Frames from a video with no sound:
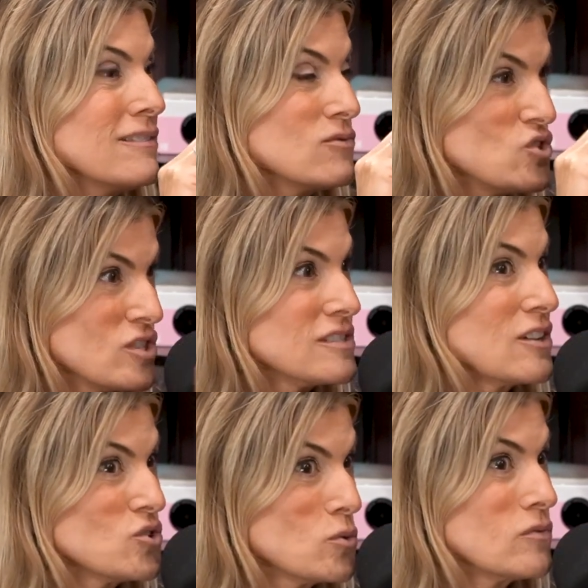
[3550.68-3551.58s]
just
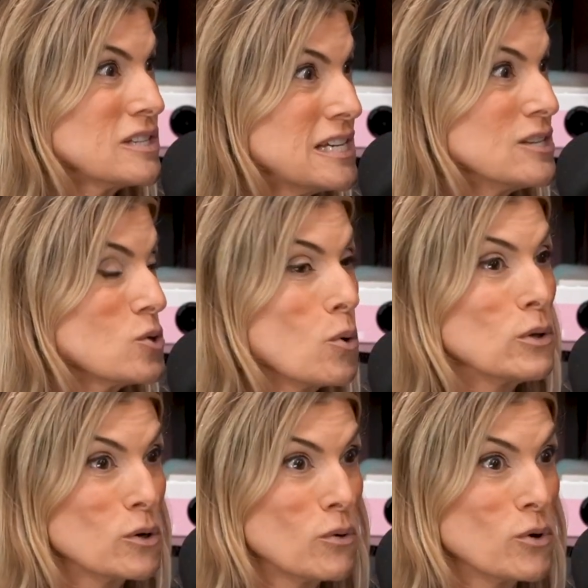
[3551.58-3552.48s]
like sort of a
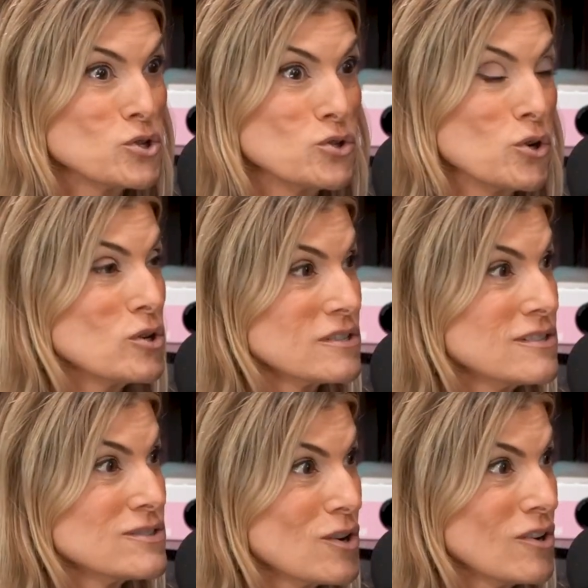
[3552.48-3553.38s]
teetotaler where sugar is
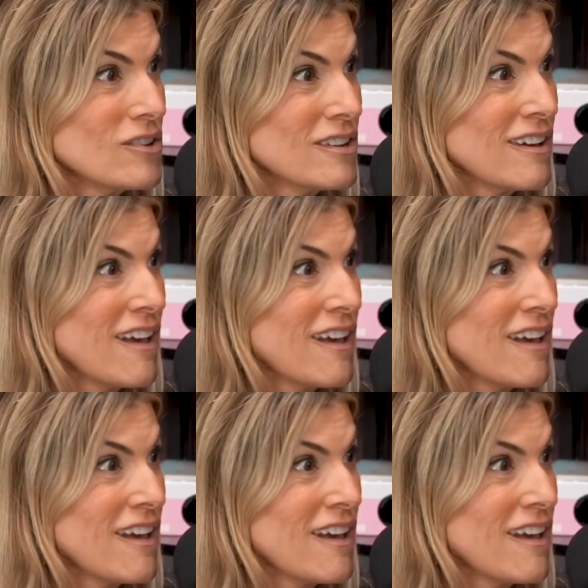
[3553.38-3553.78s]
concerned.